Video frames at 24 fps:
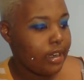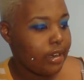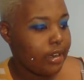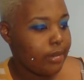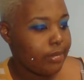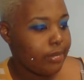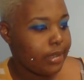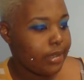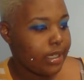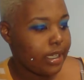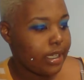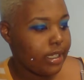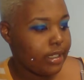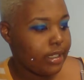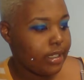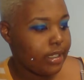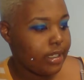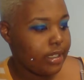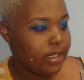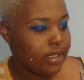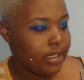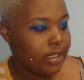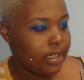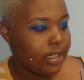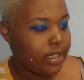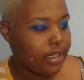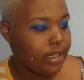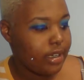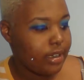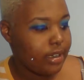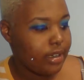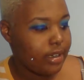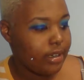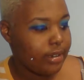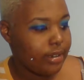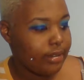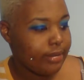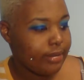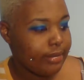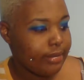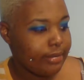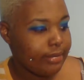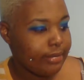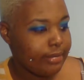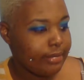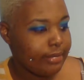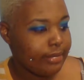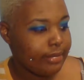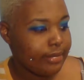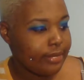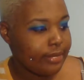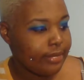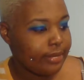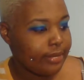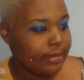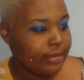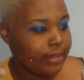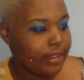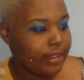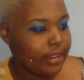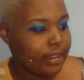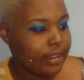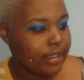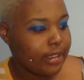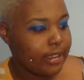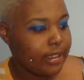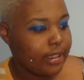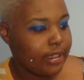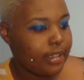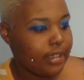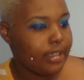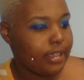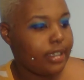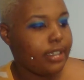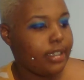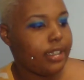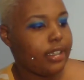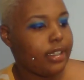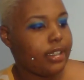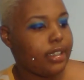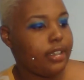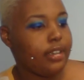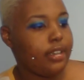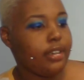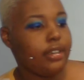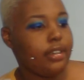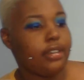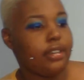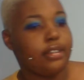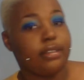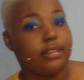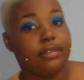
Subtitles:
and apply this here again.